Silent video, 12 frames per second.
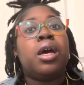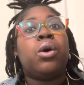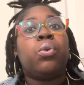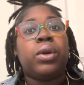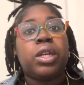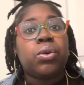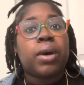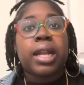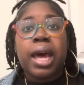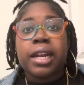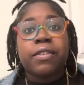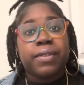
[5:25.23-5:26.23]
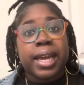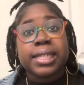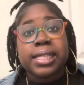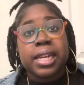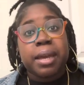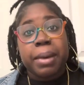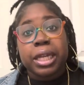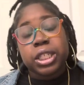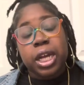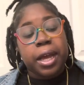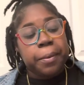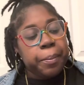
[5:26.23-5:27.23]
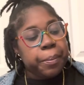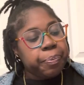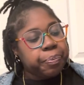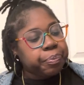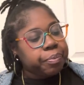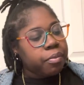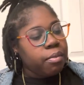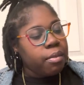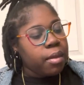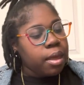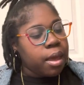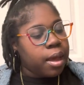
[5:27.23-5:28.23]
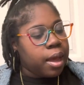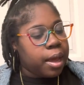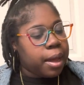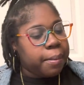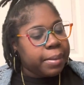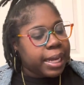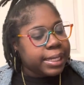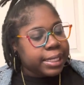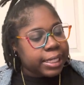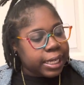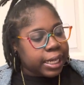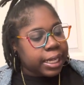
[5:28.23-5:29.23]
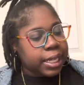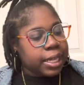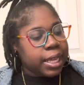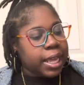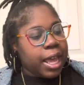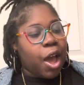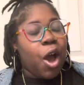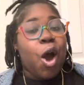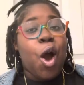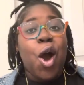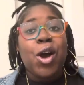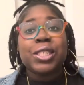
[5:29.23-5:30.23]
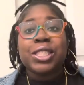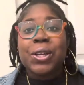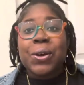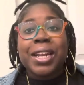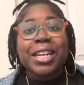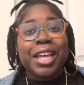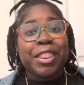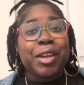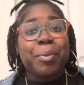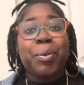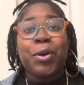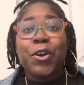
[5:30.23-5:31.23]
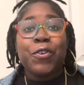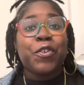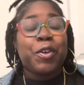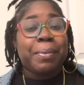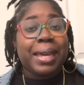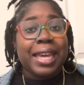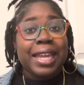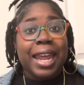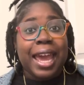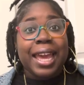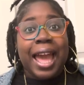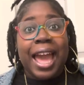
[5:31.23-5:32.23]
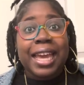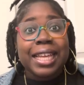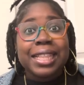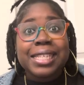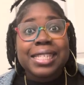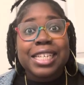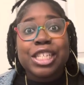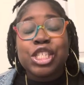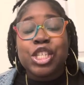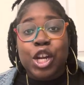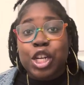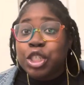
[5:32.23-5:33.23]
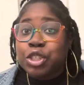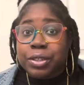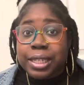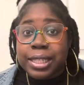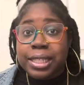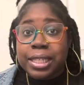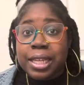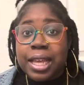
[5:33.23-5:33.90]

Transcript: we do a lot of flexing at my job. Let's see. Also, another pro for me, like I get to see surgeries.